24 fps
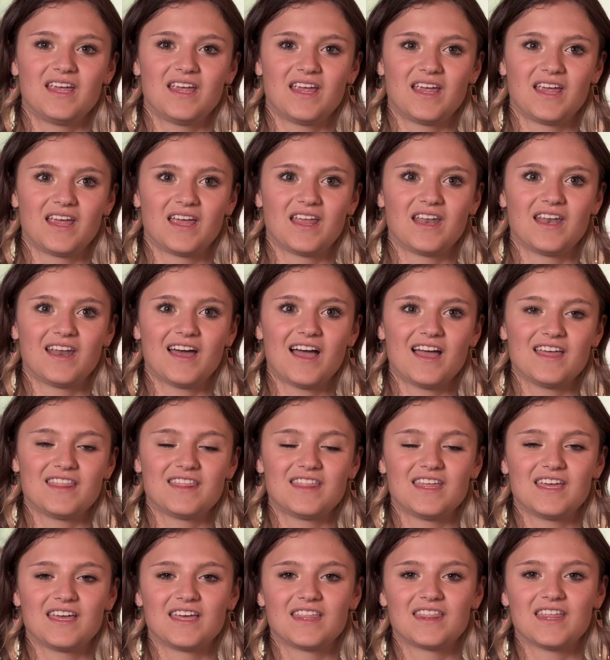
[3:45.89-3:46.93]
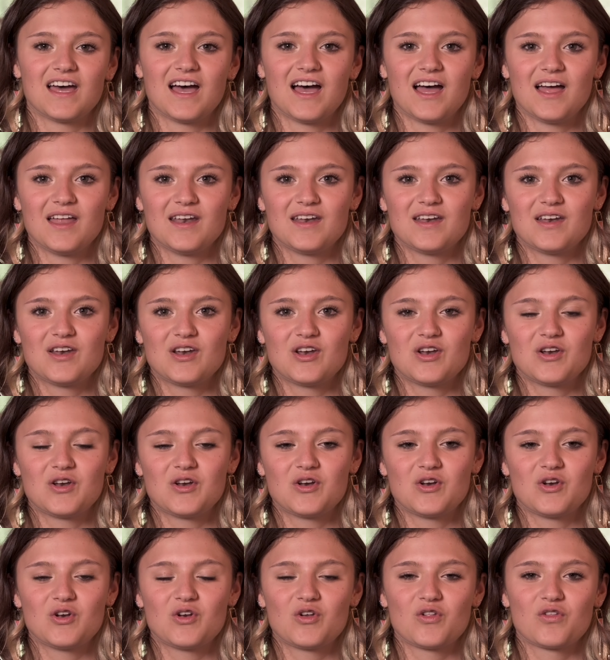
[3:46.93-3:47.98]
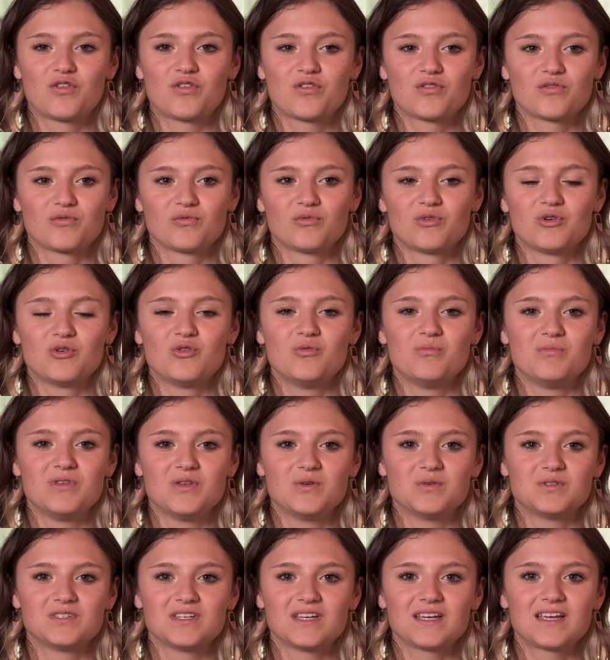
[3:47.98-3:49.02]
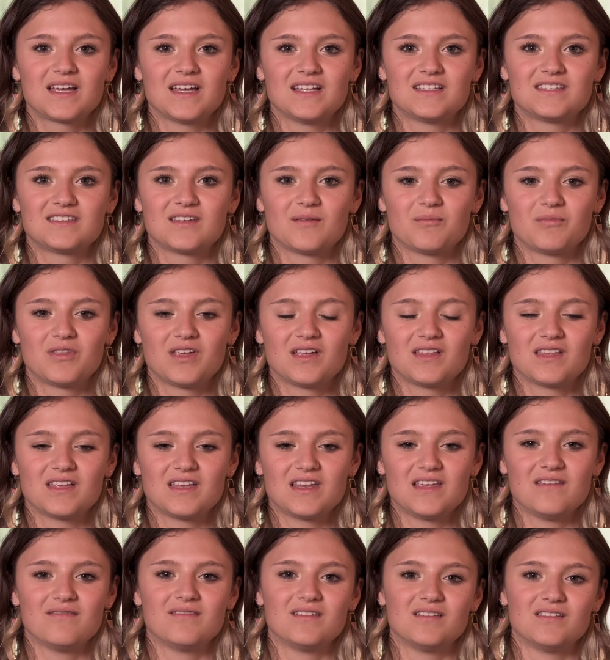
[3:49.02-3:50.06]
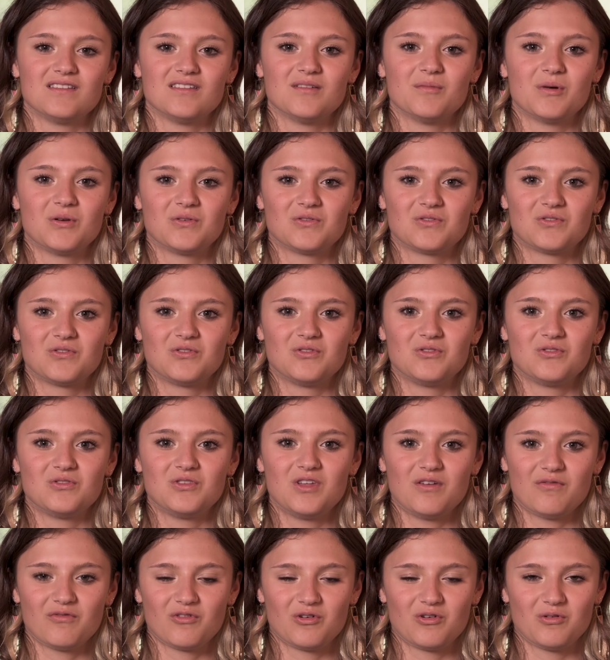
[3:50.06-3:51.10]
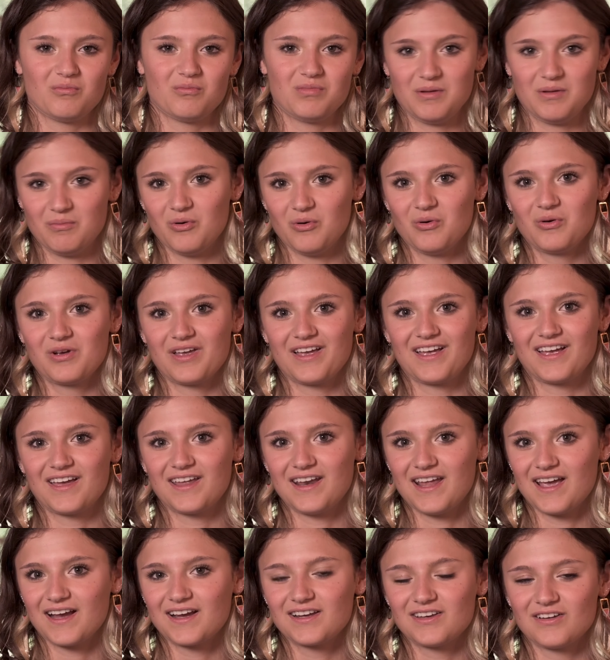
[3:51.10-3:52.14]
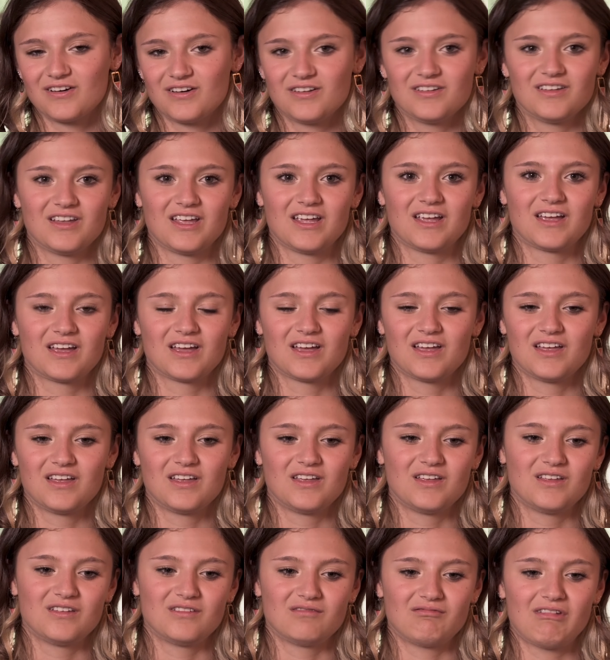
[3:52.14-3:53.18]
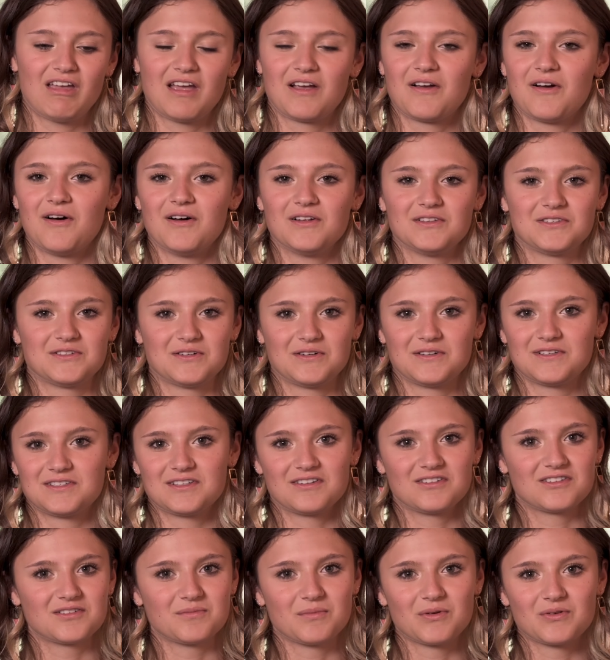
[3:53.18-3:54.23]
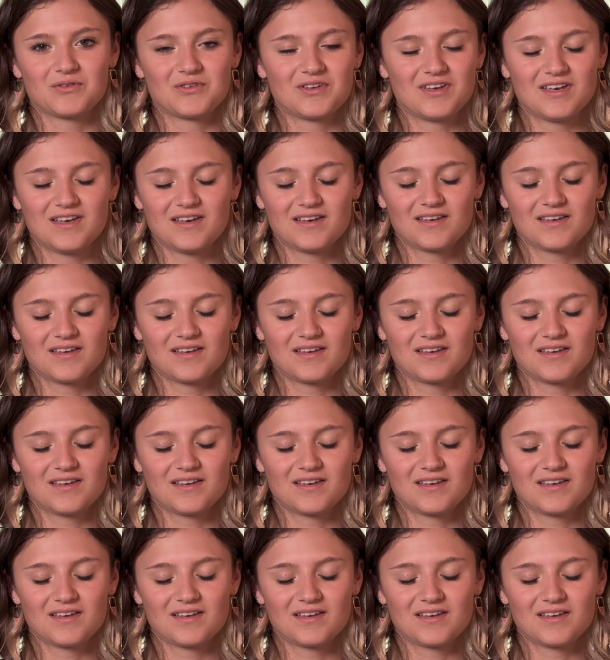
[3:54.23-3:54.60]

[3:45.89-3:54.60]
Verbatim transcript: And I think that through music, it's something that even the most different people can connect on. Like at concerts, there's the most